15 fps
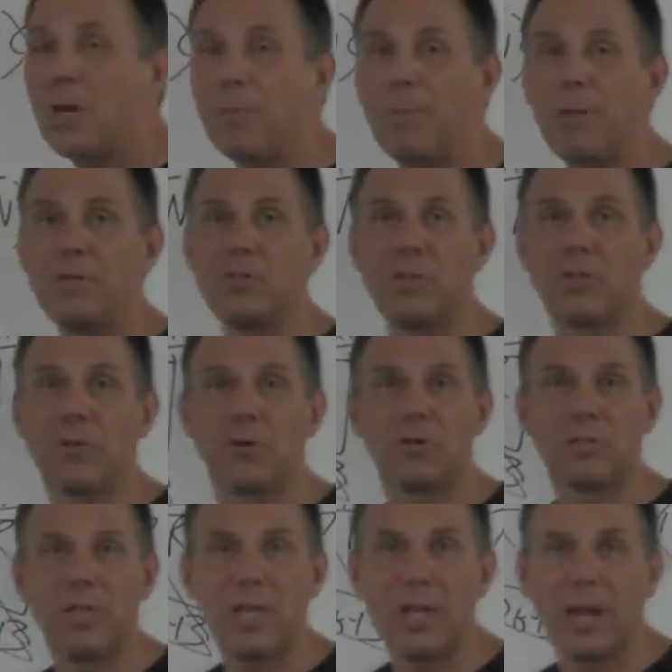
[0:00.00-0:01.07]
or
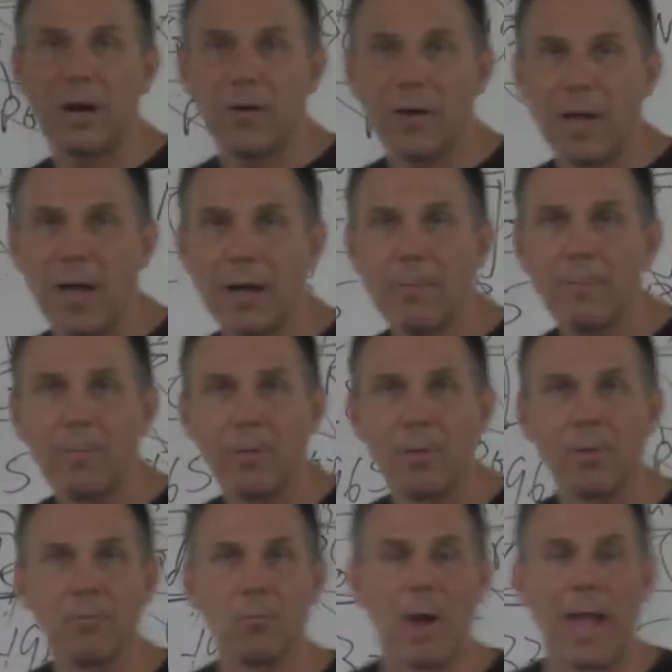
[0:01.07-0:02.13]
PG-13 area,
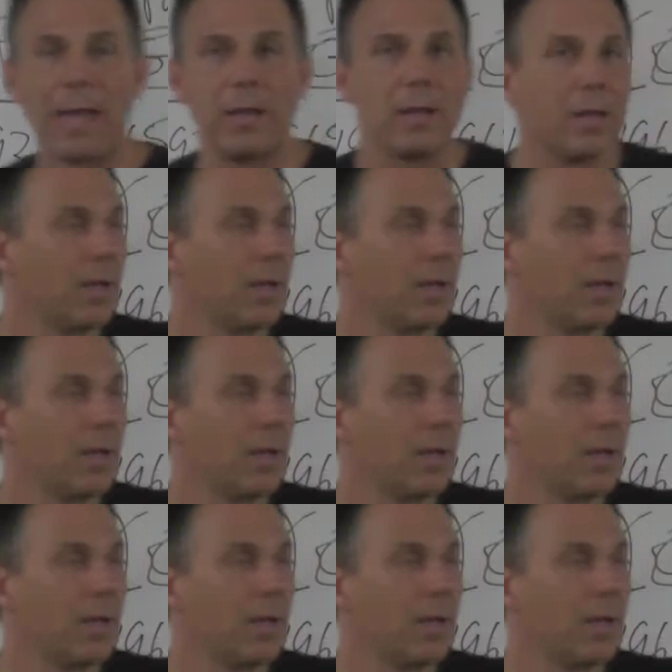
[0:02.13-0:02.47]
right?